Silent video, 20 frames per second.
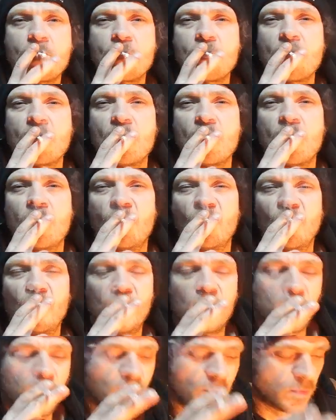by Jungle Boy.
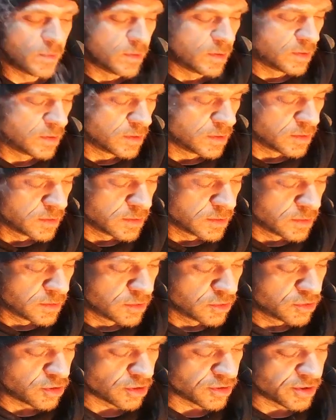
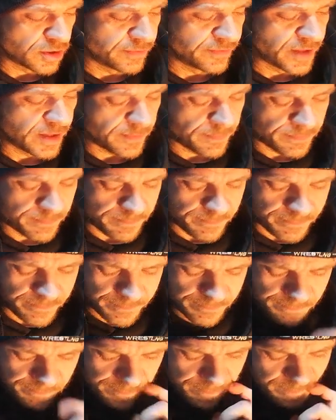Judge over.
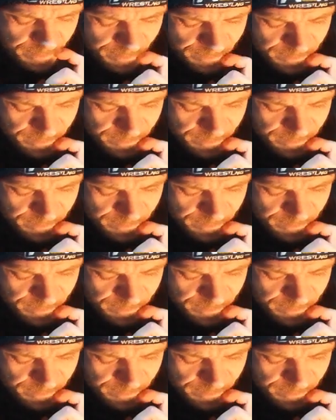Um,